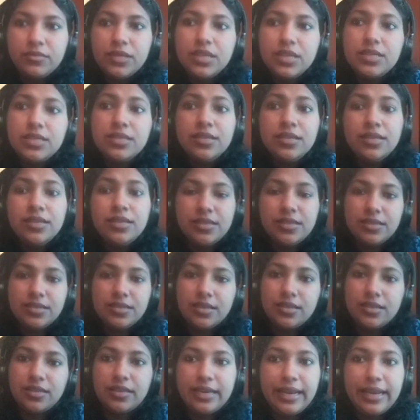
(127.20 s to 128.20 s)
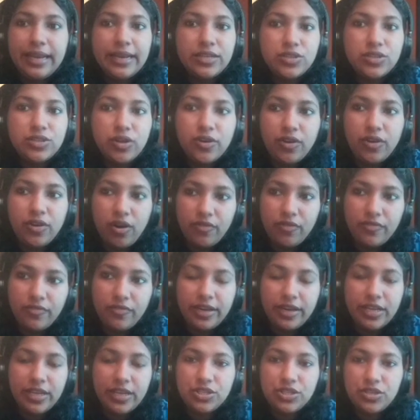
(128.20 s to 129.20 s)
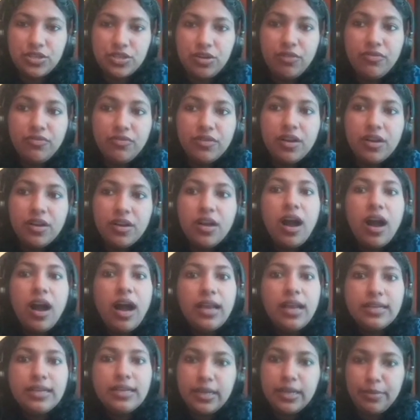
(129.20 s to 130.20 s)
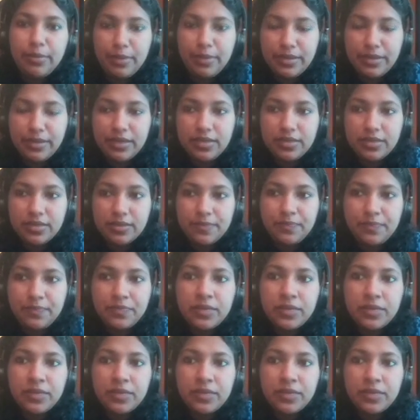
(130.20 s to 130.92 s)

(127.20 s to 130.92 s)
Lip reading: See, these are the electronic configuration of alkali metals.